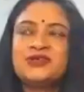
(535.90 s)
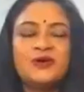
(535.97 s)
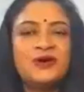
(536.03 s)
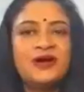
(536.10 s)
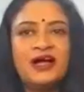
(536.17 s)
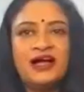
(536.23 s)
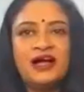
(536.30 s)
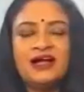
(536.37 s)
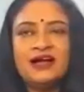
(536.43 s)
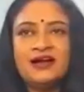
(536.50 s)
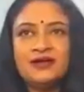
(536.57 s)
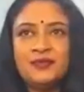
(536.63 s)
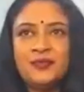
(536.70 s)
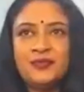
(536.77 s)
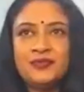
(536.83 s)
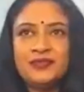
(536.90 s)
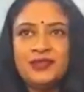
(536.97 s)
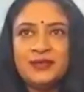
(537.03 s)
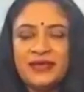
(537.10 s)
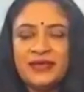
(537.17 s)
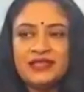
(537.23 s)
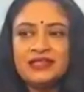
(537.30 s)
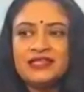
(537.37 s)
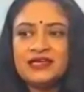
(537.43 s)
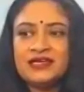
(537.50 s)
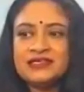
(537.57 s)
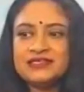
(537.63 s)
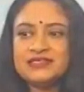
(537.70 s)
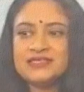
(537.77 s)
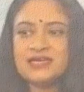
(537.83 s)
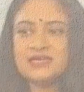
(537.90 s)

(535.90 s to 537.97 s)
So, the main thing is